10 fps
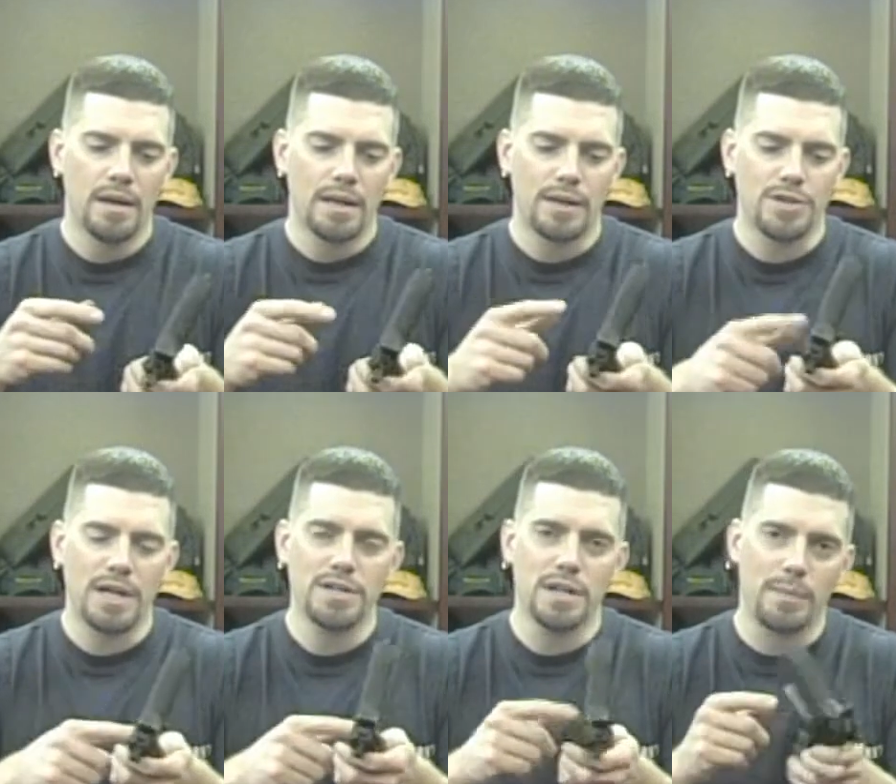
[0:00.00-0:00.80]
Now
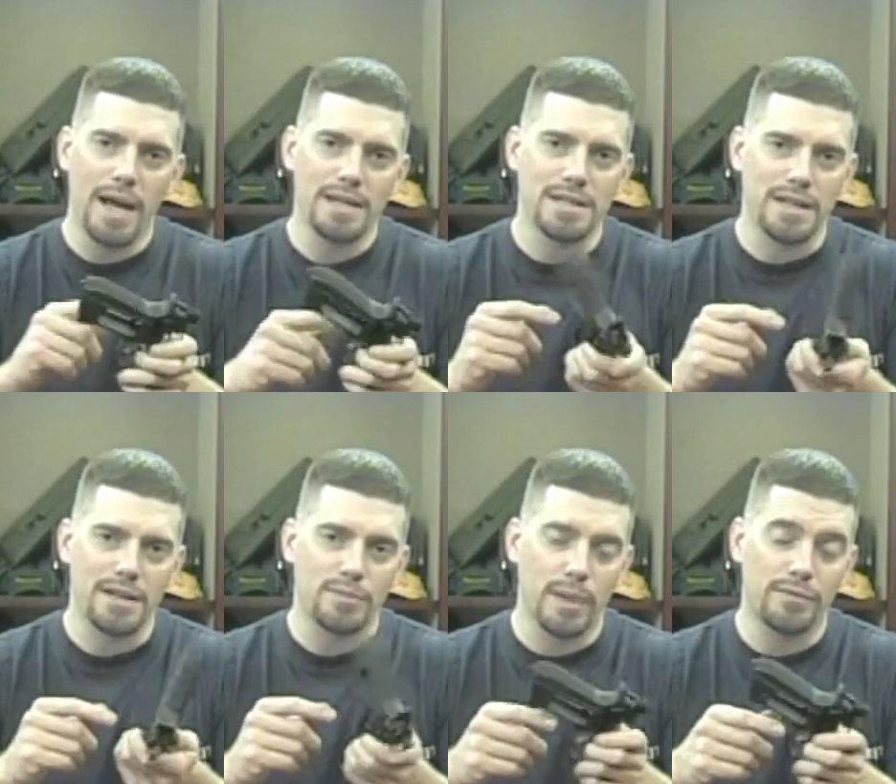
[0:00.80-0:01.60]
changing your magazine
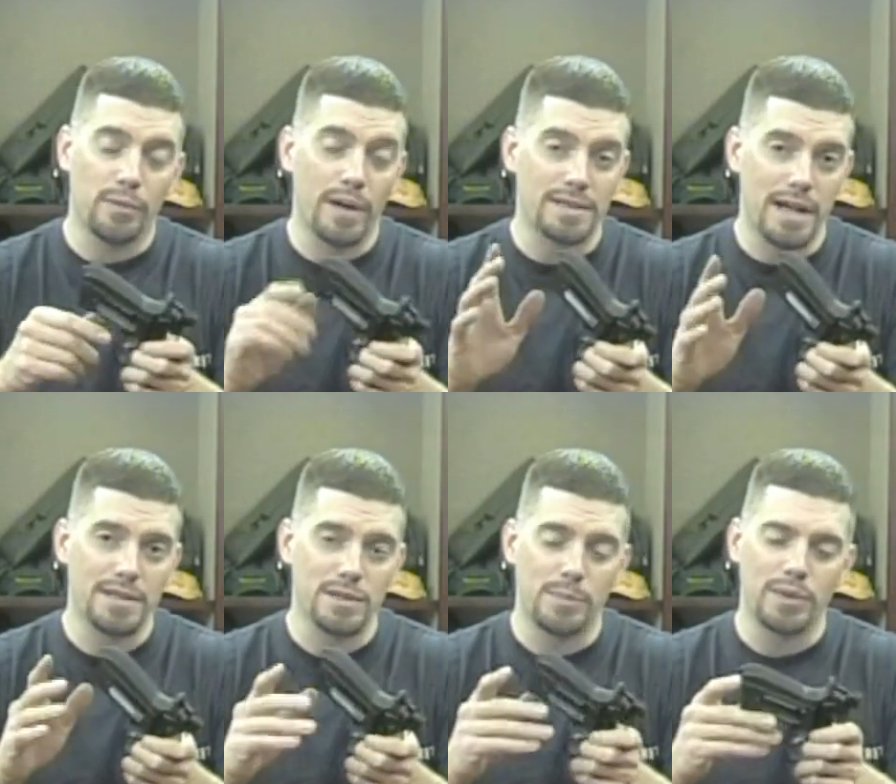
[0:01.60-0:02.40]
catch from left to right is
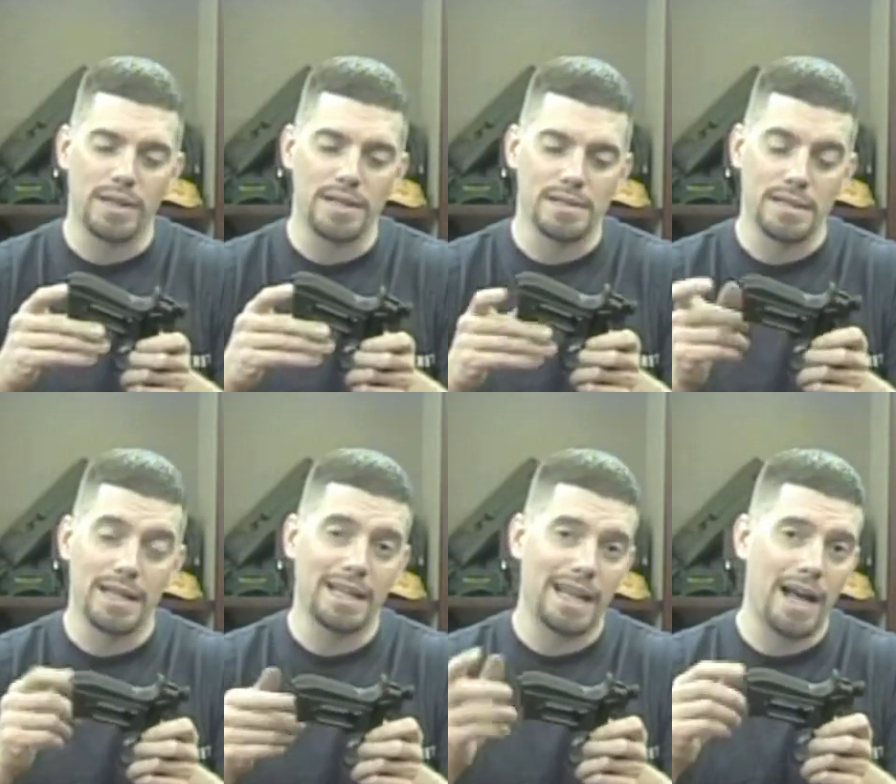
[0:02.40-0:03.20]
actually pretty easy.
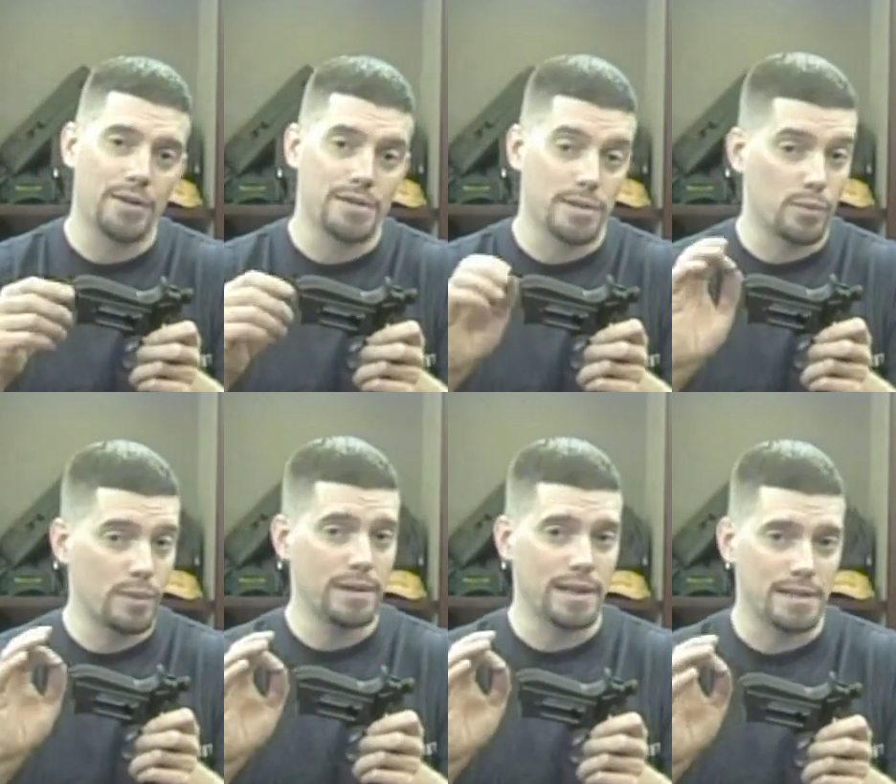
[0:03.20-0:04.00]
Getting it out is the
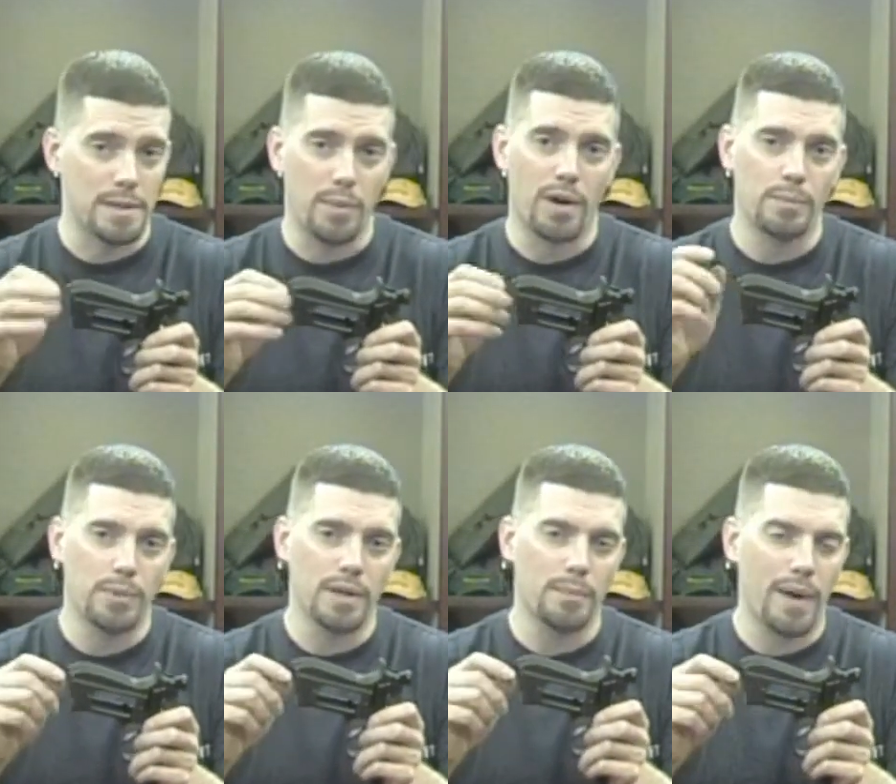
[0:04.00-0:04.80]
really easy part.
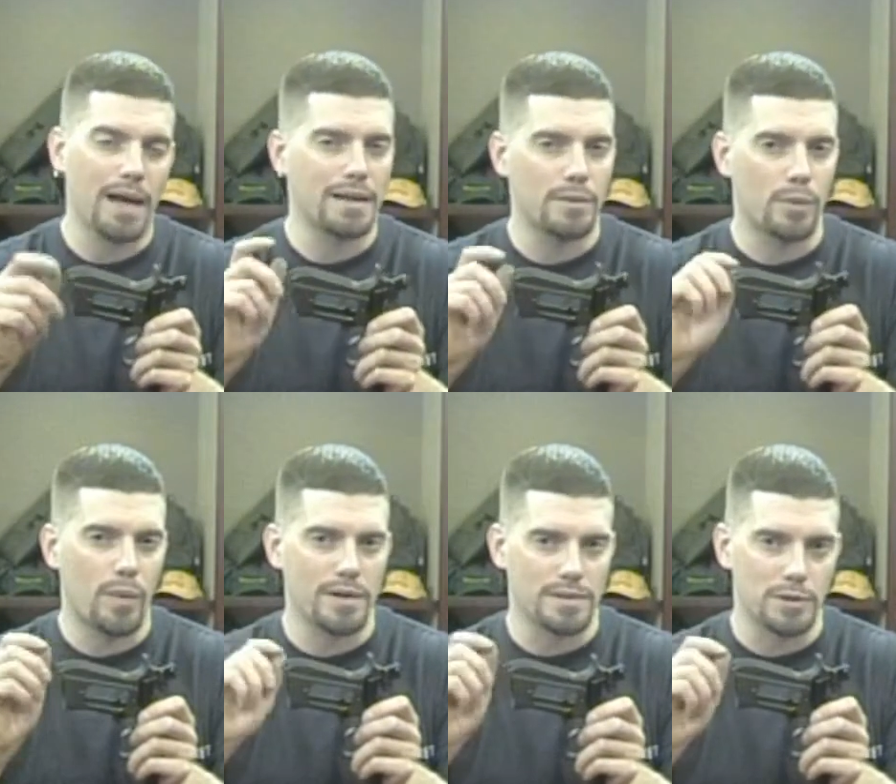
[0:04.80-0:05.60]
Putting it back in
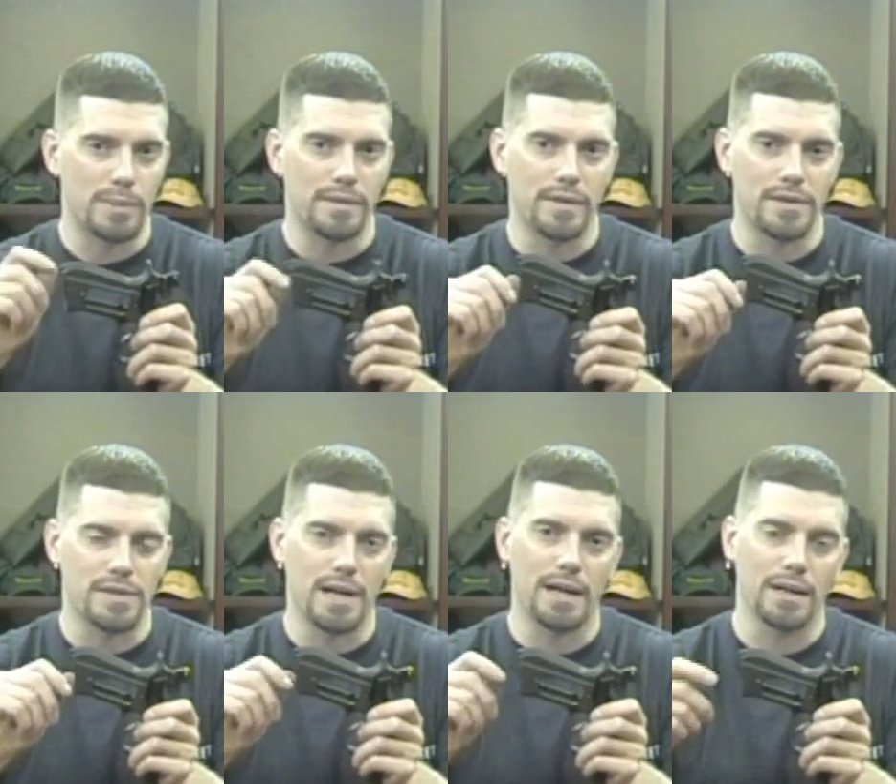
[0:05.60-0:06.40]
requires a little bit of
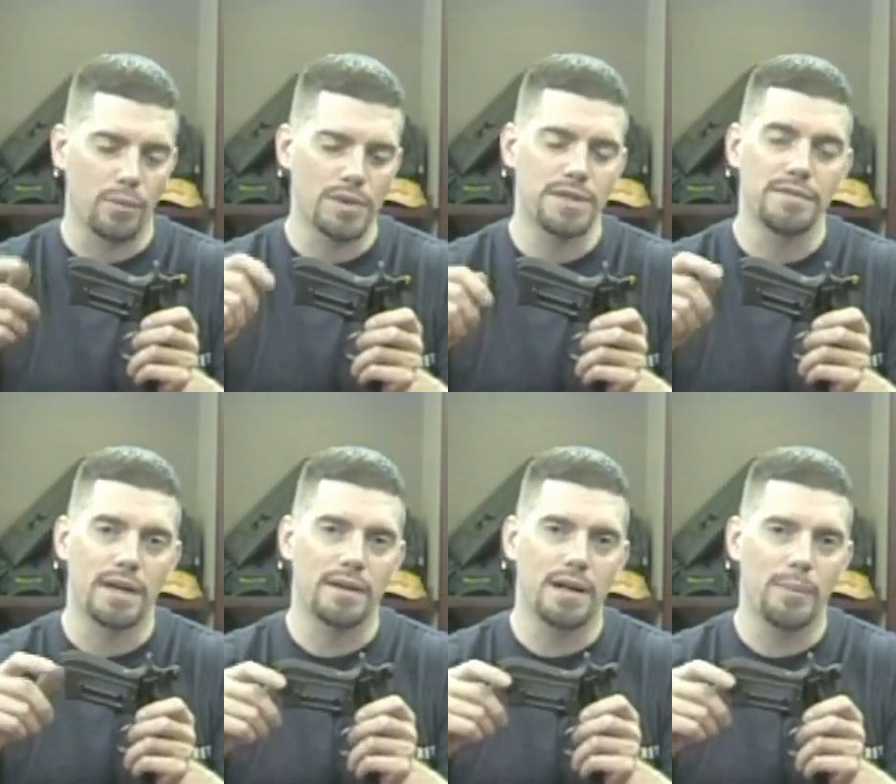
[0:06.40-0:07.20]
understanding. Once you've
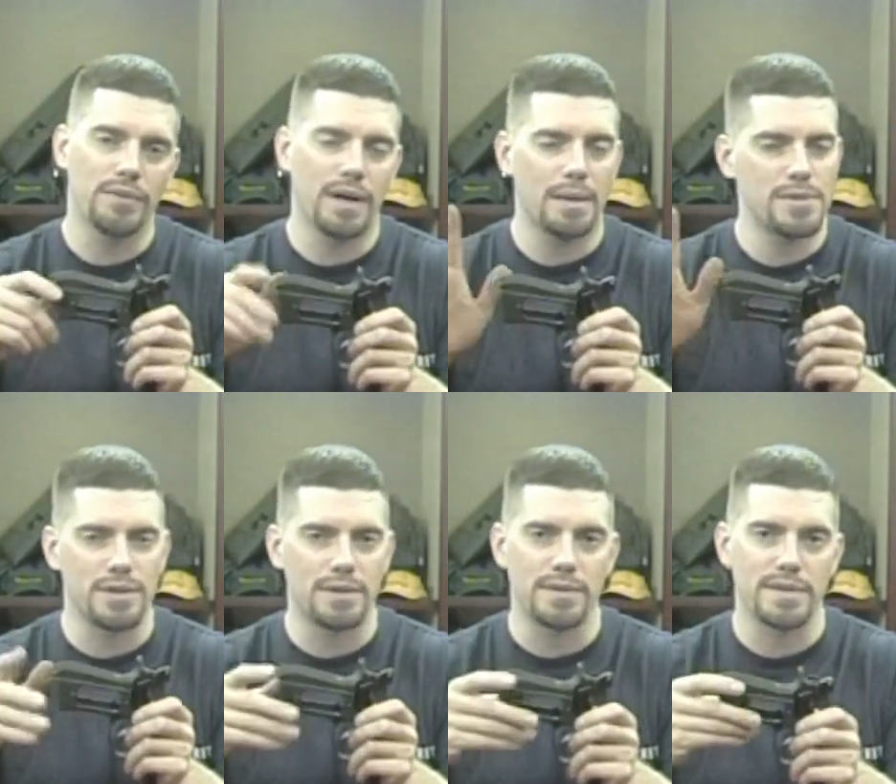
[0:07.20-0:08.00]
done it a couple times, you
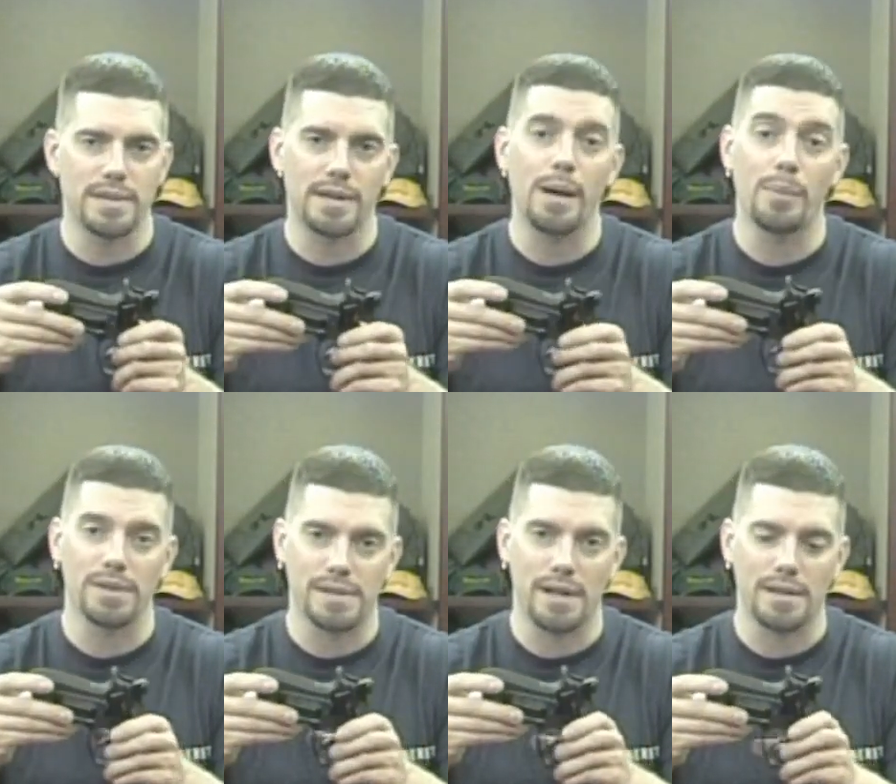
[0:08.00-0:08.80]
can do this in a couple of
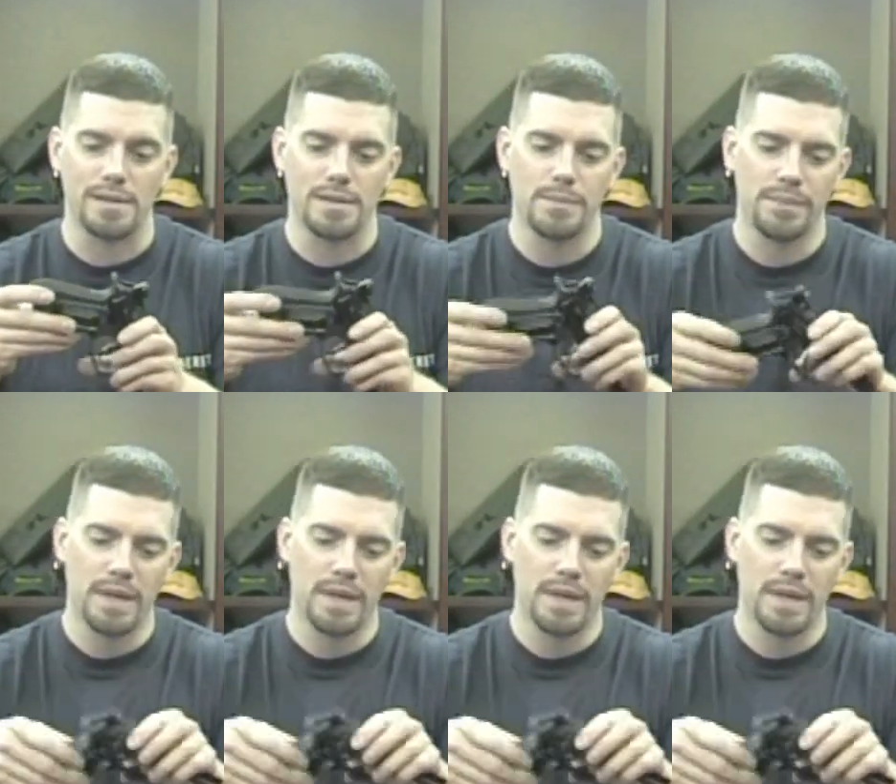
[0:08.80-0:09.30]
seconds.